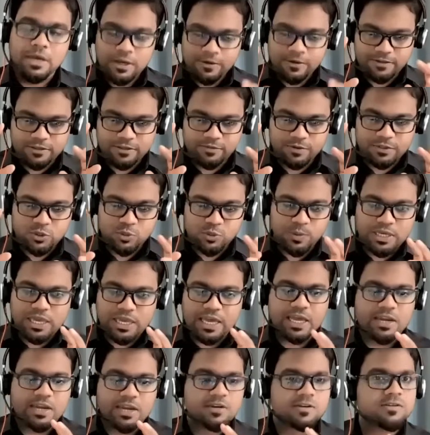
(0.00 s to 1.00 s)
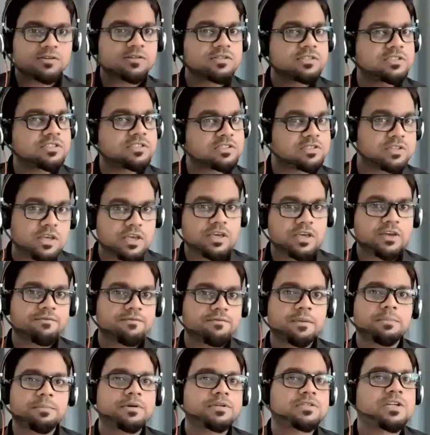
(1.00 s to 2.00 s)
with which we can see if
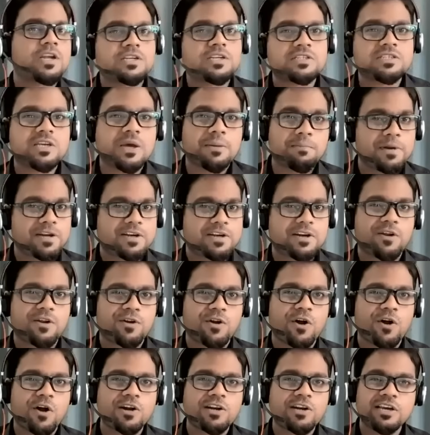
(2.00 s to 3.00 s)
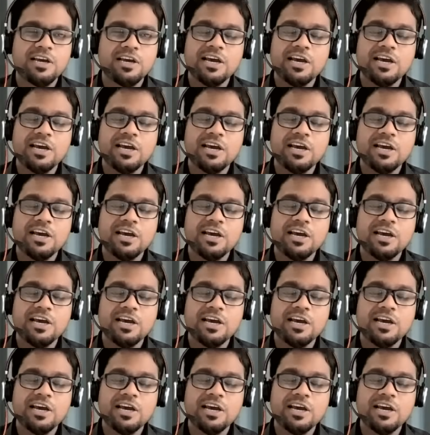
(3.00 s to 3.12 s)
the person has completed or not.